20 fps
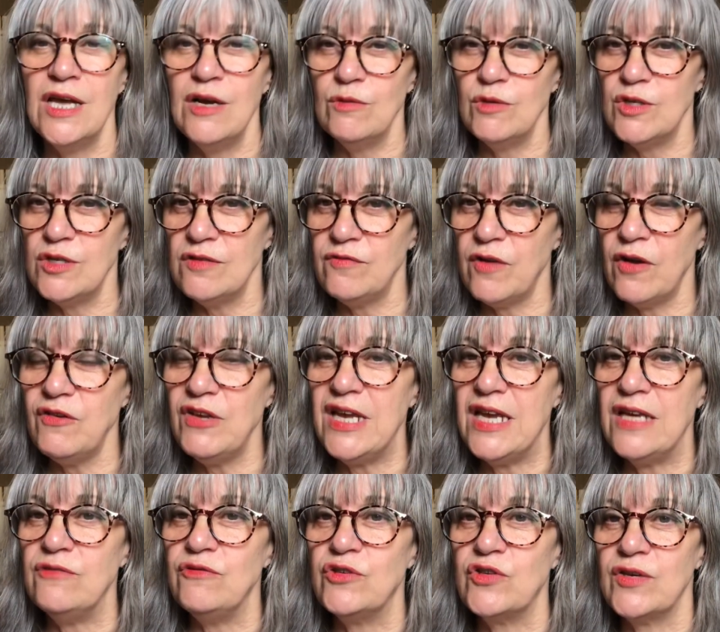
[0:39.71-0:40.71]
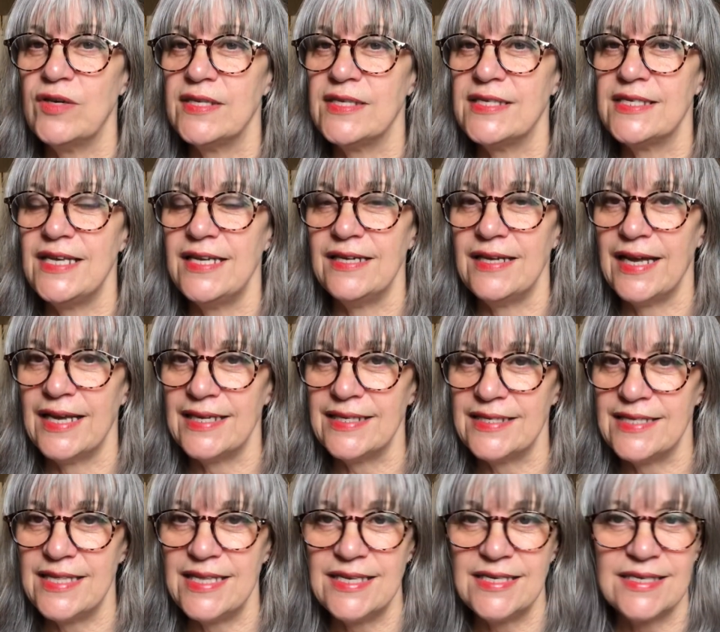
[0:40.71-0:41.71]
which is very interesting
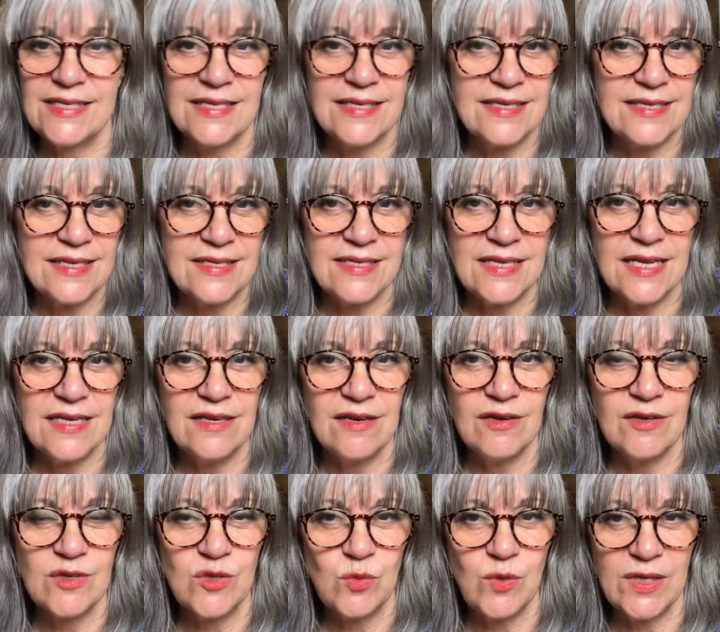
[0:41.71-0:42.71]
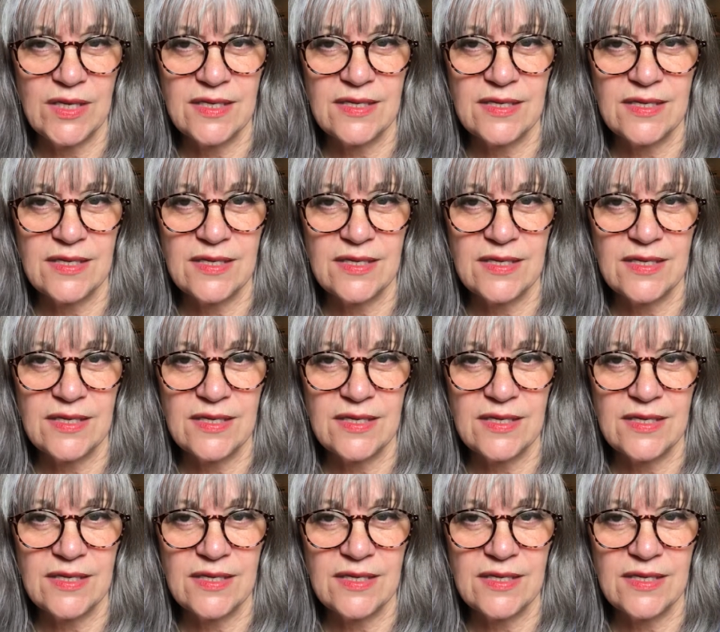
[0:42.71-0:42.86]
as I said last week,